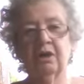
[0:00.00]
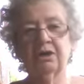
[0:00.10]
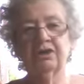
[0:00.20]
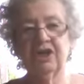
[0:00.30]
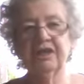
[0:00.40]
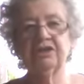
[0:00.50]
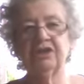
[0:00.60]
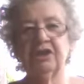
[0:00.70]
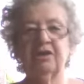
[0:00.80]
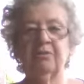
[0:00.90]

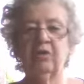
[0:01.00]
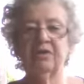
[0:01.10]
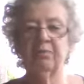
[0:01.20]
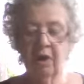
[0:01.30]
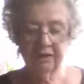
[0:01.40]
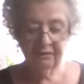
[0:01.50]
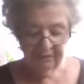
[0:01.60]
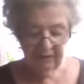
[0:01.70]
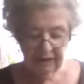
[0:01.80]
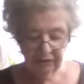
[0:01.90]
changing them with
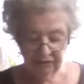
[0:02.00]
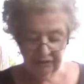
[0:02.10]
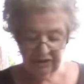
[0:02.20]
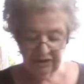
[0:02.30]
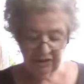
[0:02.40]
modifiers such